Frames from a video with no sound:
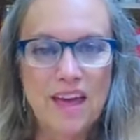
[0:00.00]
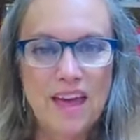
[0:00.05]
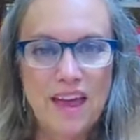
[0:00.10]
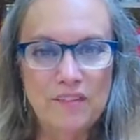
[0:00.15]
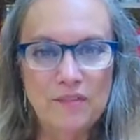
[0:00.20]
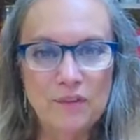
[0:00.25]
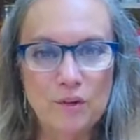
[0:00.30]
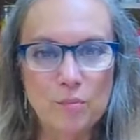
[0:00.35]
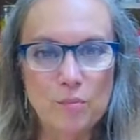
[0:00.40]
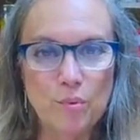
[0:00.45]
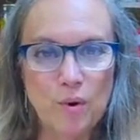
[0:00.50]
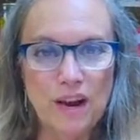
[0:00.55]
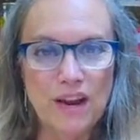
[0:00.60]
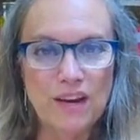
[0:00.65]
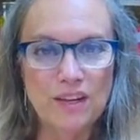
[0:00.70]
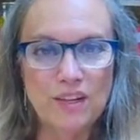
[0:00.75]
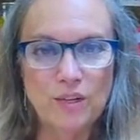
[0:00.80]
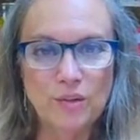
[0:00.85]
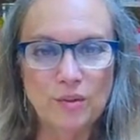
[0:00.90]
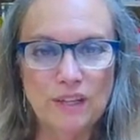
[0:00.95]
If you're
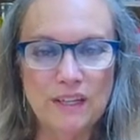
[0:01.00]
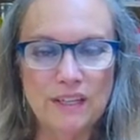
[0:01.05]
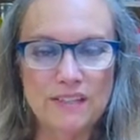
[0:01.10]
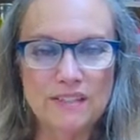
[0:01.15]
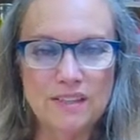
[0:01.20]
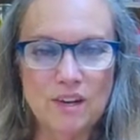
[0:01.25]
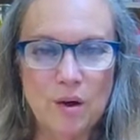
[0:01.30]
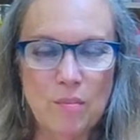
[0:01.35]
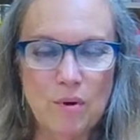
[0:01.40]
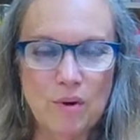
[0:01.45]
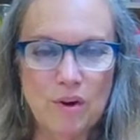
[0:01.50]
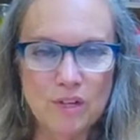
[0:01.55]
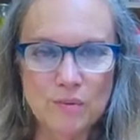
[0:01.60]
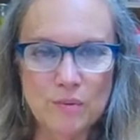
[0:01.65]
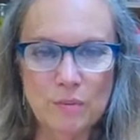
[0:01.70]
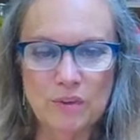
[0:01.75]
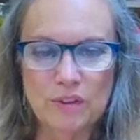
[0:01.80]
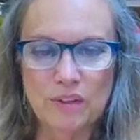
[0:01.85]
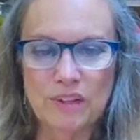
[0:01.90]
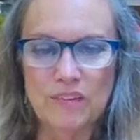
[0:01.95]
brand new, let us know because
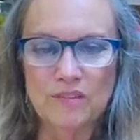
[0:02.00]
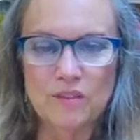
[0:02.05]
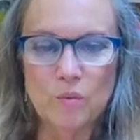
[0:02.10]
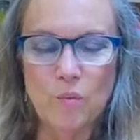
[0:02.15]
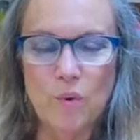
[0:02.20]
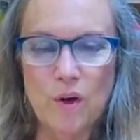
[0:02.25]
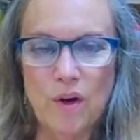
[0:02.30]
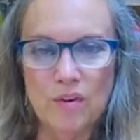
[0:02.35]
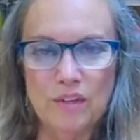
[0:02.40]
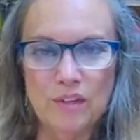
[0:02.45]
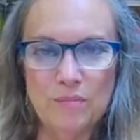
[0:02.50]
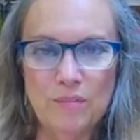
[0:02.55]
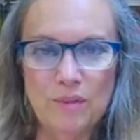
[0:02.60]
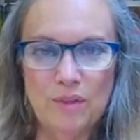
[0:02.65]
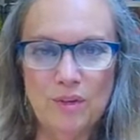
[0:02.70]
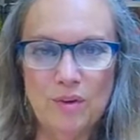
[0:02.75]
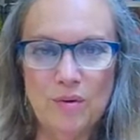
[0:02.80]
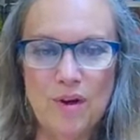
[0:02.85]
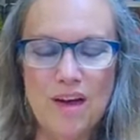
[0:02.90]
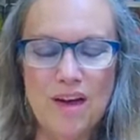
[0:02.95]
we would love to welcome you.